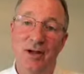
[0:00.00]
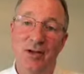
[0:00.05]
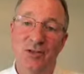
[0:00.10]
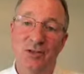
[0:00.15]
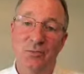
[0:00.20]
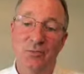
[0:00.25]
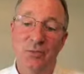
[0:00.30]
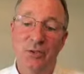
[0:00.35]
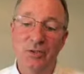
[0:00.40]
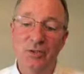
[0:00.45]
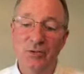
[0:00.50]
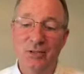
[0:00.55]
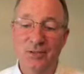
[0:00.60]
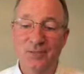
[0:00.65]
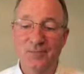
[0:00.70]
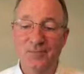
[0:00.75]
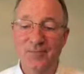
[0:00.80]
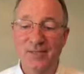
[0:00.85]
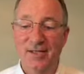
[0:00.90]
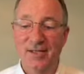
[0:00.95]
God's building.
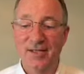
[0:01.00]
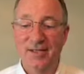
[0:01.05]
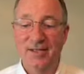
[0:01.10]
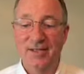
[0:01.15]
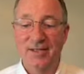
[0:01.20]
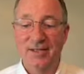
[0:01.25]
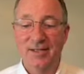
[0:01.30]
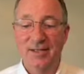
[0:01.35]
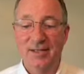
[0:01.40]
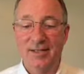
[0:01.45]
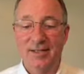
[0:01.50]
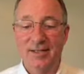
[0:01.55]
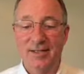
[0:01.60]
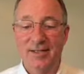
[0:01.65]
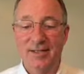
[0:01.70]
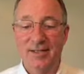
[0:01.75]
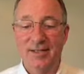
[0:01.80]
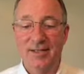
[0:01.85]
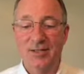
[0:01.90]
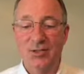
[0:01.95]

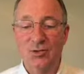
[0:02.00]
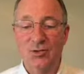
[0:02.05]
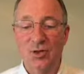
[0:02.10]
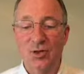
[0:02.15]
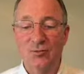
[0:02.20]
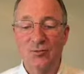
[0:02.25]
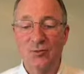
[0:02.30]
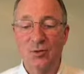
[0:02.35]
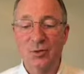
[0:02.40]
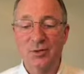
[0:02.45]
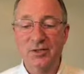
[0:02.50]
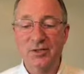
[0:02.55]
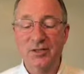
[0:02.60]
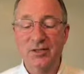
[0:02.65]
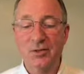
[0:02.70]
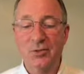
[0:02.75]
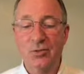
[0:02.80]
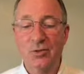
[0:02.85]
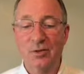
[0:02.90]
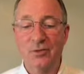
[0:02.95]
In uh, John
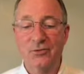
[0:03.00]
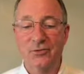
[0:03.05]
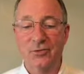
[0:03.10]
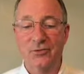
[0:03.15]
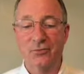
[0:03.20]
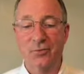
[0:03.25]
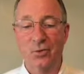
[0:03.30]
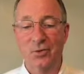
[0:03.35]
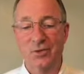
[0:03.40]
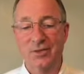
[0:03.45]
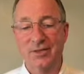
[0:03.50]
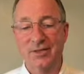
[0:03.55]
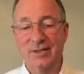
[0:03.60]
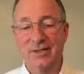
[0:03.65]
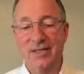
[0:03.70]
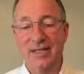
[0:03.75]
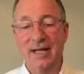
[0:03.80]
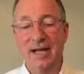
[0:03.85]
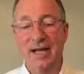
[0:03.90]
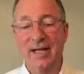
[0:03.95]
14, 12 to 14,